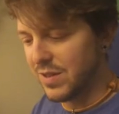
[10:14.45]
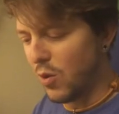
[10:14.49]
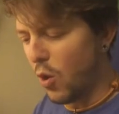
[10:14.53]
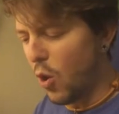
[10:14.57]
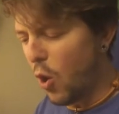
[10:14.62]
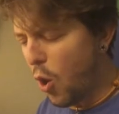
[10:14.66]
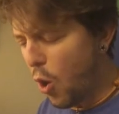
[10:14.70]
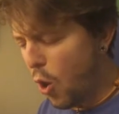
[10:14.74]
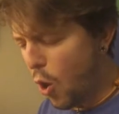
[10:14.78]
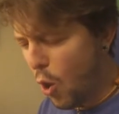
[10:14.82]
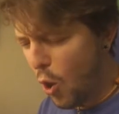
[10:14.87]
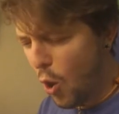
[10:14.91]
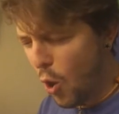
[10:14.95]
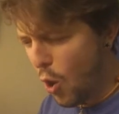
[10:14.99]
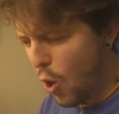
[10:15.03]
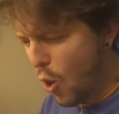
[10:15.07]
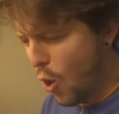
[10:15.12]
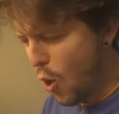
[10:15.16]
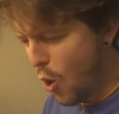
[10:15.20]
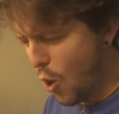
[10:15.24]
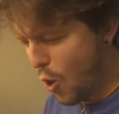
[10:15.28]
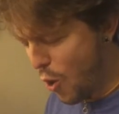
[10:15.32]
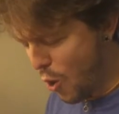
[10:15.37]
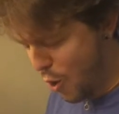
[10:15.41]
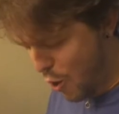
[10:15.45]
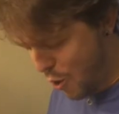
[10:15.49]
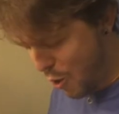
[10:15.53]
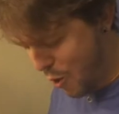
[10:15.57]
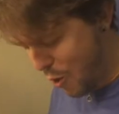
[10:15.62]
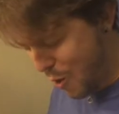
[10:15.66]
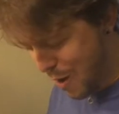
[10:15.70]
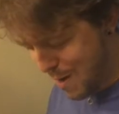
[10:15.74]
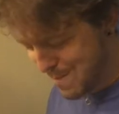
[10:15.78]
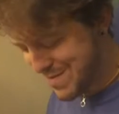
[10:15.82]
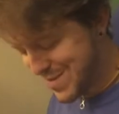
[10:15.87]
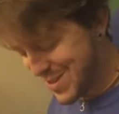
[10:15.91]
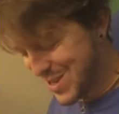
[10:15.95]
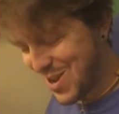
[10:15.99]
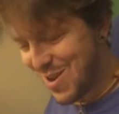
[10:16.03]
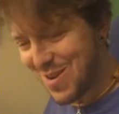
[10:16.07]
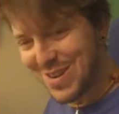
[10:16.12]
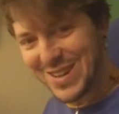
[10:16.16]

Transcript: Oh, I'm so